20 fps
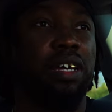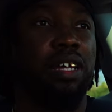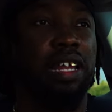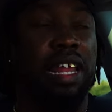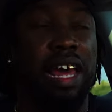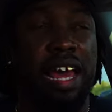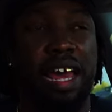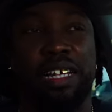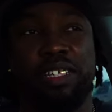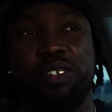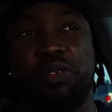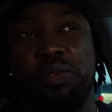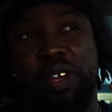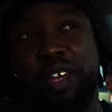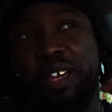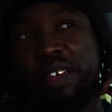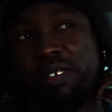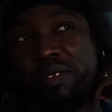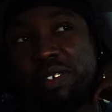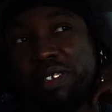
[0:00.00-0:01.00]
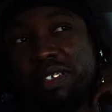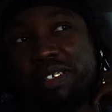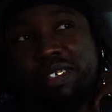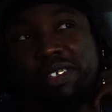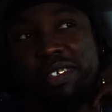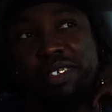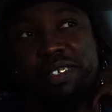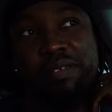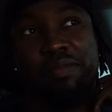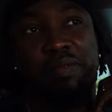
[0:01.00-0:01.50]
Last week
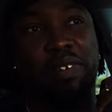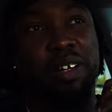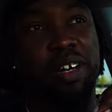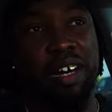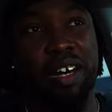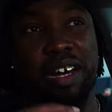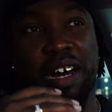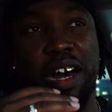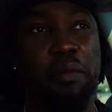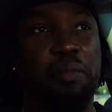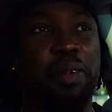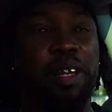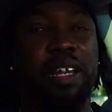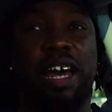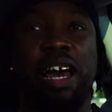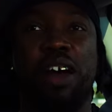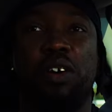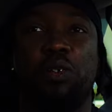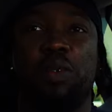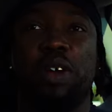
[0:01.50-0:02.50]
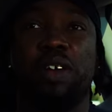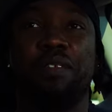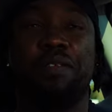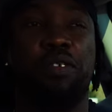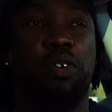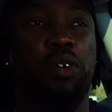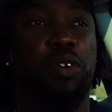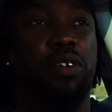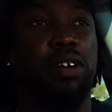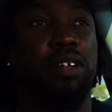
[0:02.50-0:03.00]
was up and down week
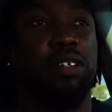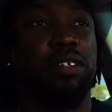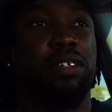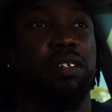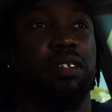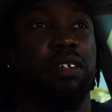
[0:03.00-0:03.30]
for us,